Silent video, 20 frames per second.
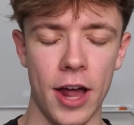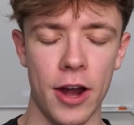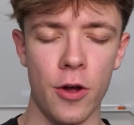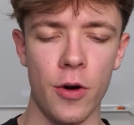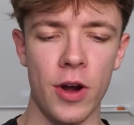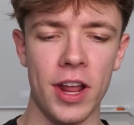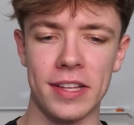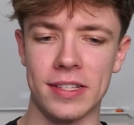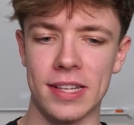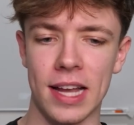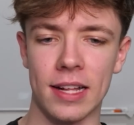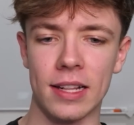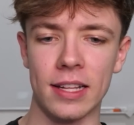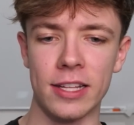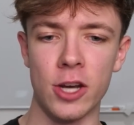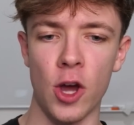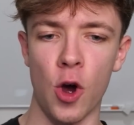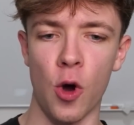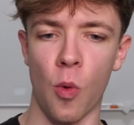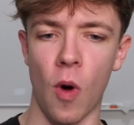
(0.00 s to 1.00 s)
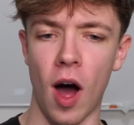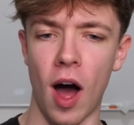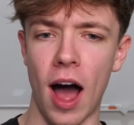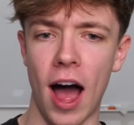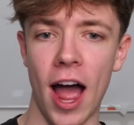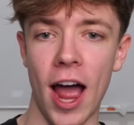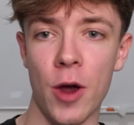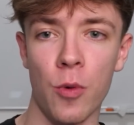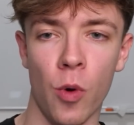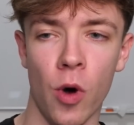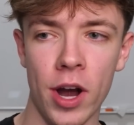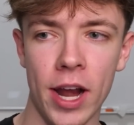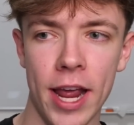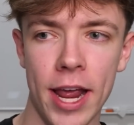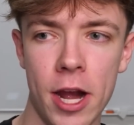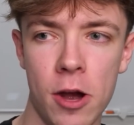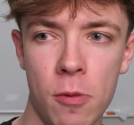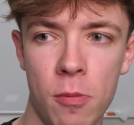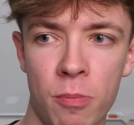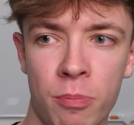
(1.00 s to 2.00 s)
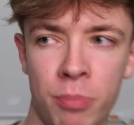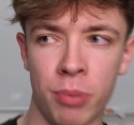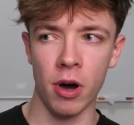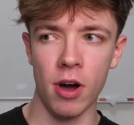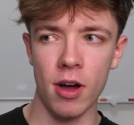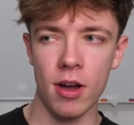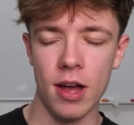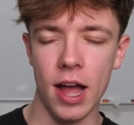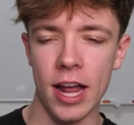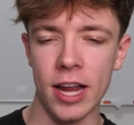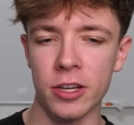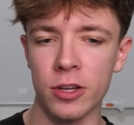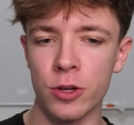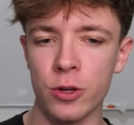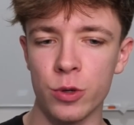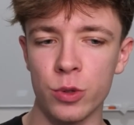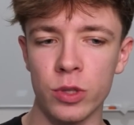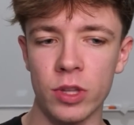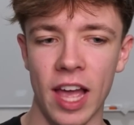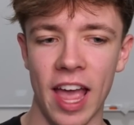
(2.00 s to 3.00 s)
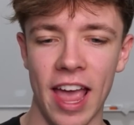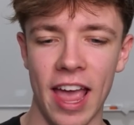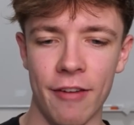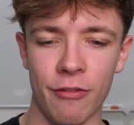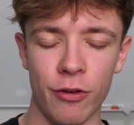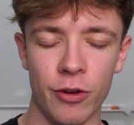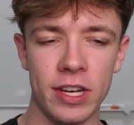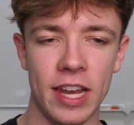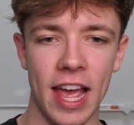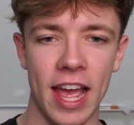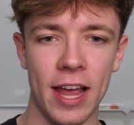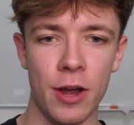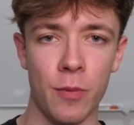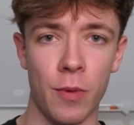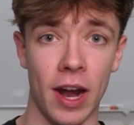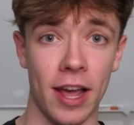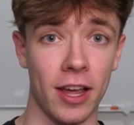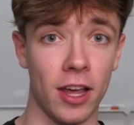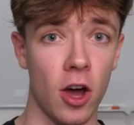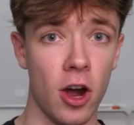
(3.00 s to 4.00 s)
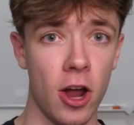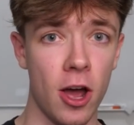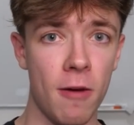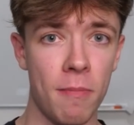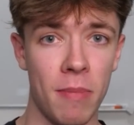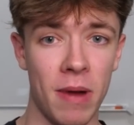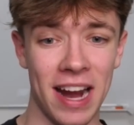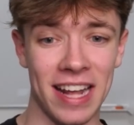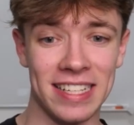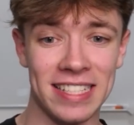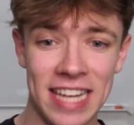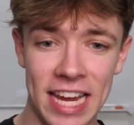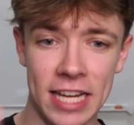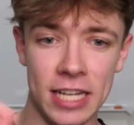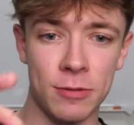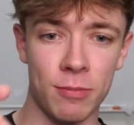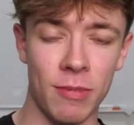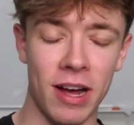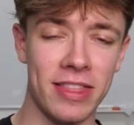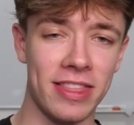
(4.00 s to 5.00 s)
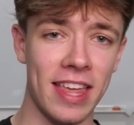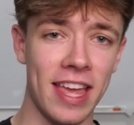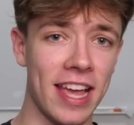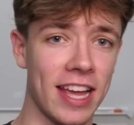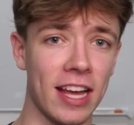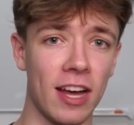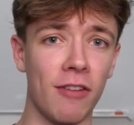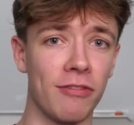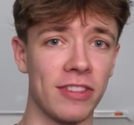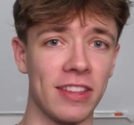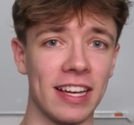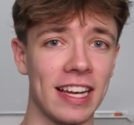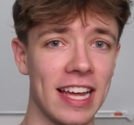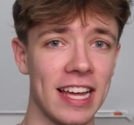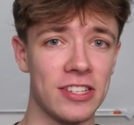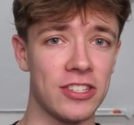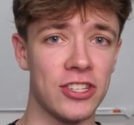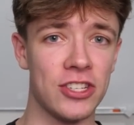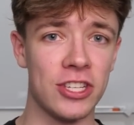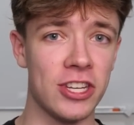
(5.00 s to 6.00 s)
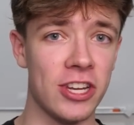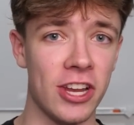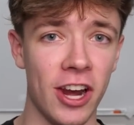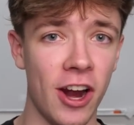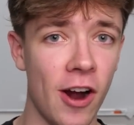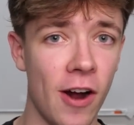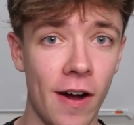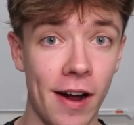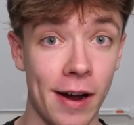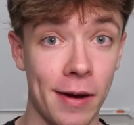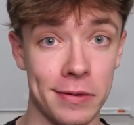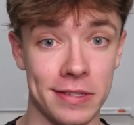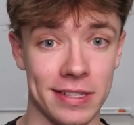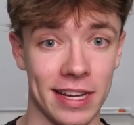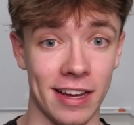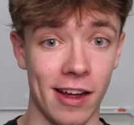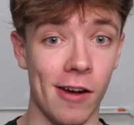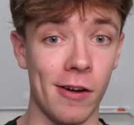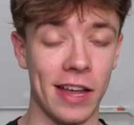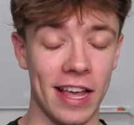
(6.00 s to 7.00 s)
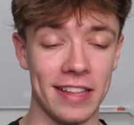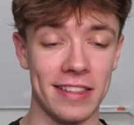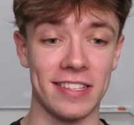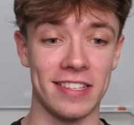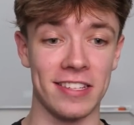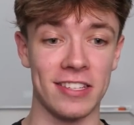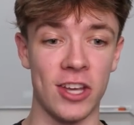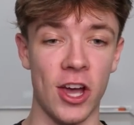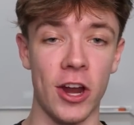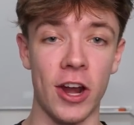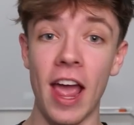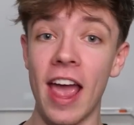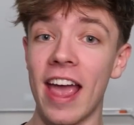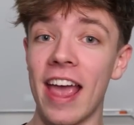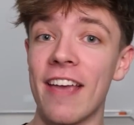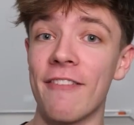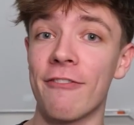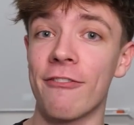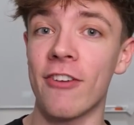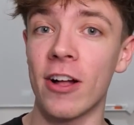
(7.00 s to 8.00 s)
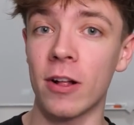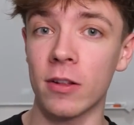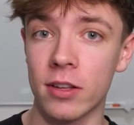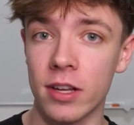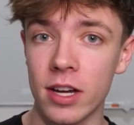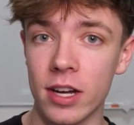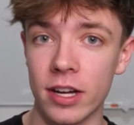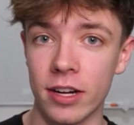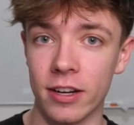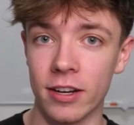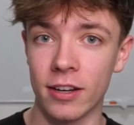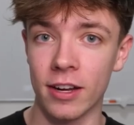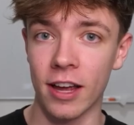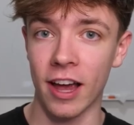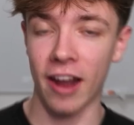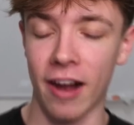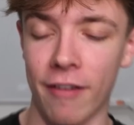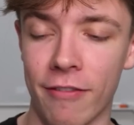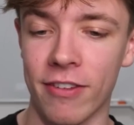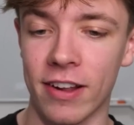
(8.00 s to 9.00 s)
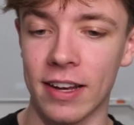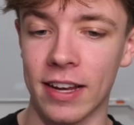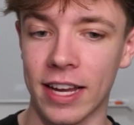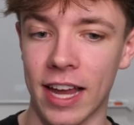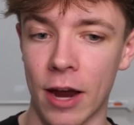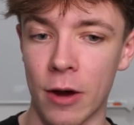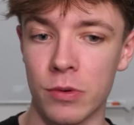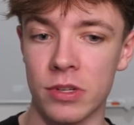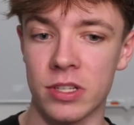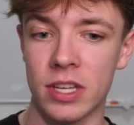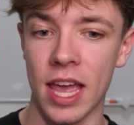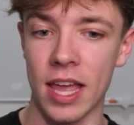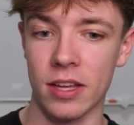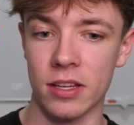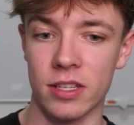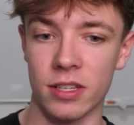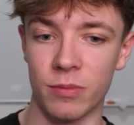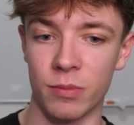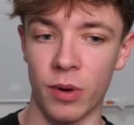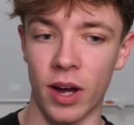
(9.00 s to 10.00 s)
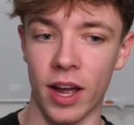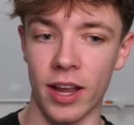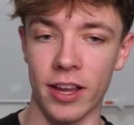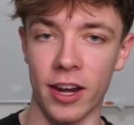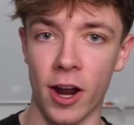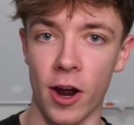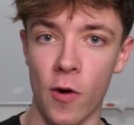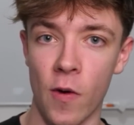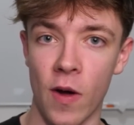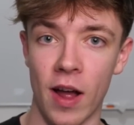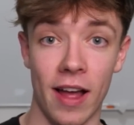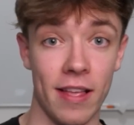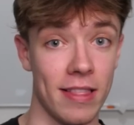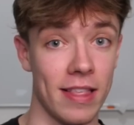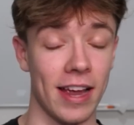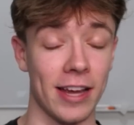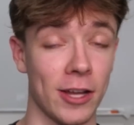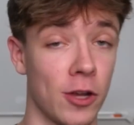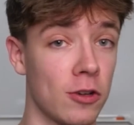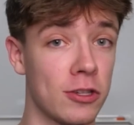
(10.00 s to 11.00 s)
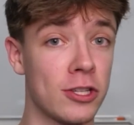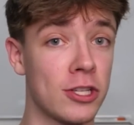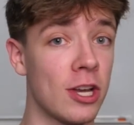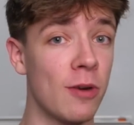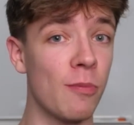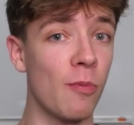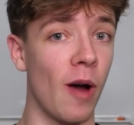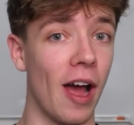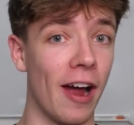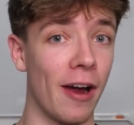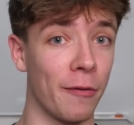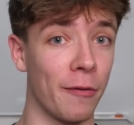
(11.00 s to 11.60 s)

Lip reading: don't exactly know what I wanted, but I knew that every day when I got up and I ticked my thing off the list, I was like, okay, this is good. It felt good. And I felt like I was getting somewhere, I got somewhere,